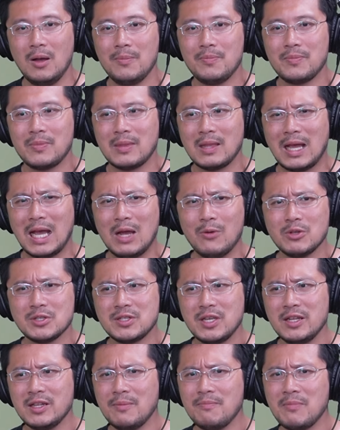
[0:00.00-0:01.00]
Um,
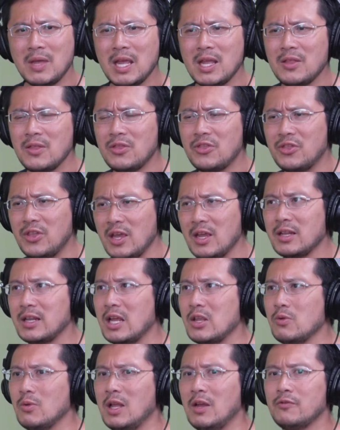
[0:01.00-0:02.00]
I would say the main
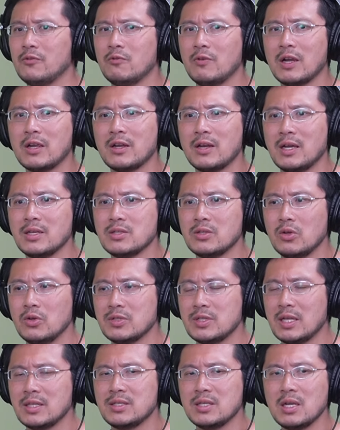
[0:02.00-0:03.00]
thing that you'll have to
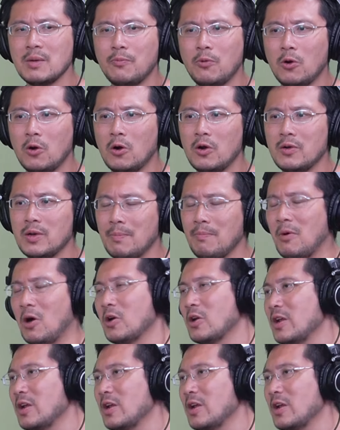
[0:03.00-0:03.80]
recognize though is that Singapore,